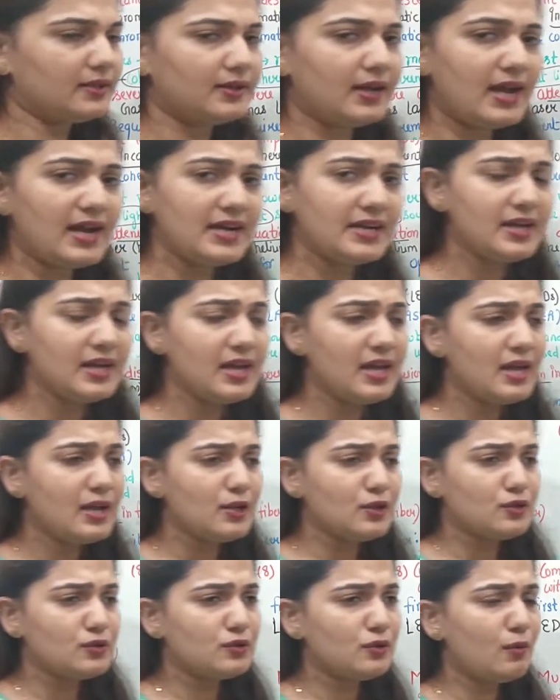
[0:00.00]
Right?
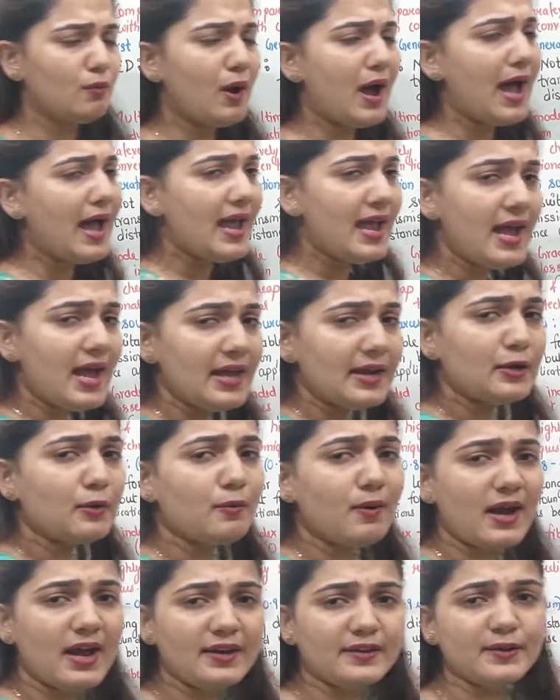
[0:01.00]
So why I
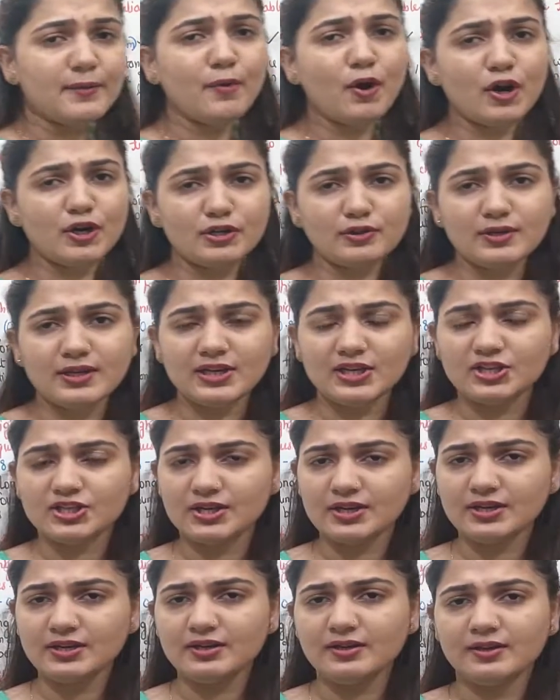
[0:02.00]
require the
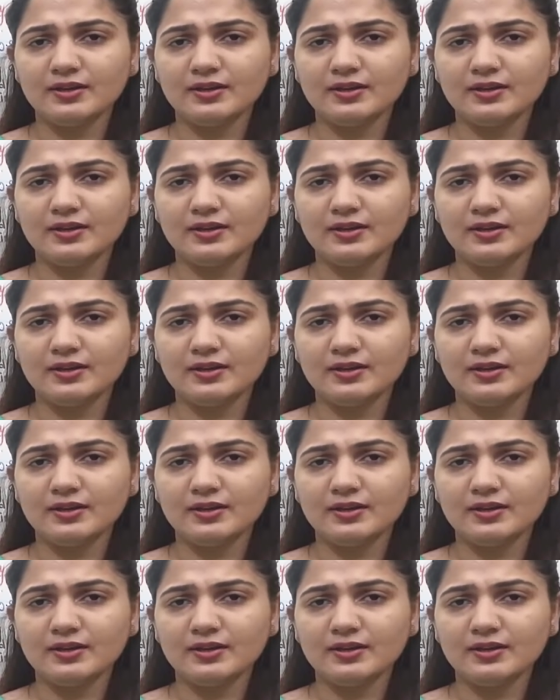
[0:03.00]
modulation?